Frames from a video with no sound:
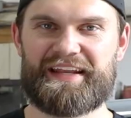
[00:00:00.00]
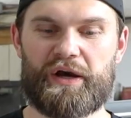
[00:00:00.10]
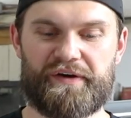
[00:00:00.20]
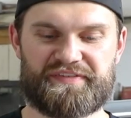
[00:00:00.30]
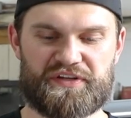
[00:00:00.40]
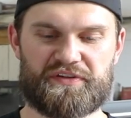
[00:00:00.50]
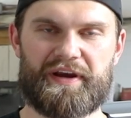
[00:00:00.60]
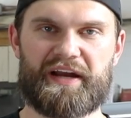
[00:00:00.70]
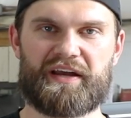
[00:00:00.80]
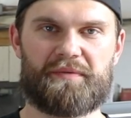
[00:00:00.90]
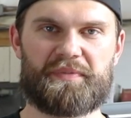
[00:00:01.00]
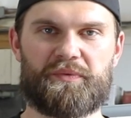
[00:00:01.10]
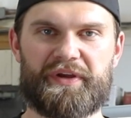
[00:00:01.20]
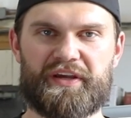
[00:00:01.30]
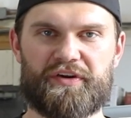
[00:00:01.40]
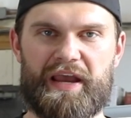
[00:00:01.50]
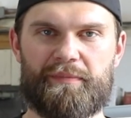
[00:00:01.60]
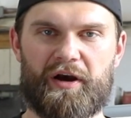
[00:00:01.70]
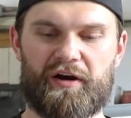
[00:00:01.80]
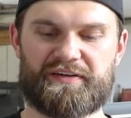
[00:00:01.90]
Now I've stood the rack up and we can grab
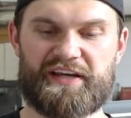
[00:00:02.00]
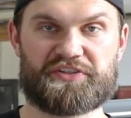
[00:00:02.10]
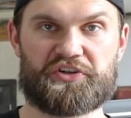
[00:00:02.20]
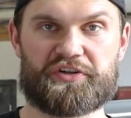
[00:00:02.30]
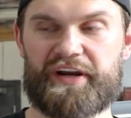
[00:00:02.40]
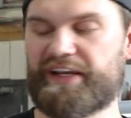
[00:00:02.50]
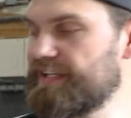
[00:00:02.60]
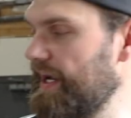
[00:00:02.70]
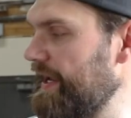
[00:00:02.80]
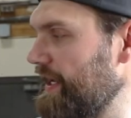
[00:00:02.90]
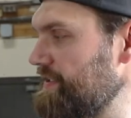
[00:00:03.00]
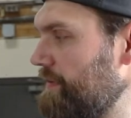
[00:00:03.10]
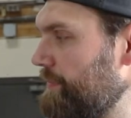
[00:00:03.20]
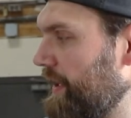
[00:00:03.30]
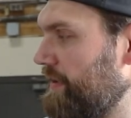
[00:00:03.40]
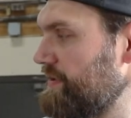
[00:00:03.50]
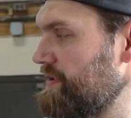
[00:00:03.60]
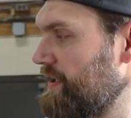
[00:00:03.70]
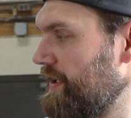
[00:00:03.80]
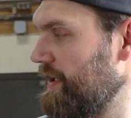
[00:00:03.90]
our texture gray side accent
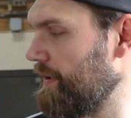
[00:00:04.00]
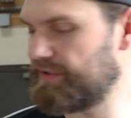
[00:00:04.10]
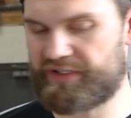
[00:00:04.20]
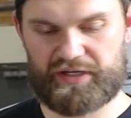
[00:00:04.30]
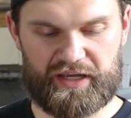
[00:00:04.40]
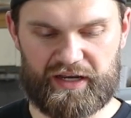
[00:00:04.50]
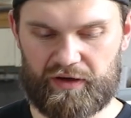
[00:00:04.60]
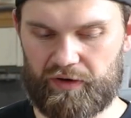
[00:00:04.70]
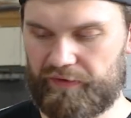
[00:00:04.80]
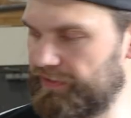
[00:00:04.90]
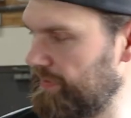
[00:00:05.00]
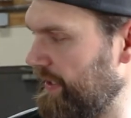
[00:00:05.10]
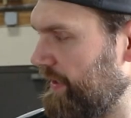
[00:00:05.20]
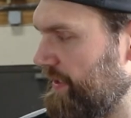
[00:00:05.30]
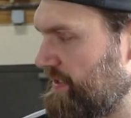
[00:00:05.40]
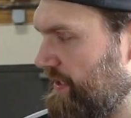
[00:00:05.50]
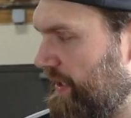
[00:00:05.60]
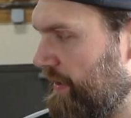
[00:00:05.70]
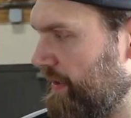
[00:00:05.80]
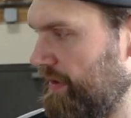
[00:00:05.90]
panels. I'm just going to kind of overlay this
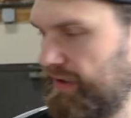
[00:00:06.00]
here,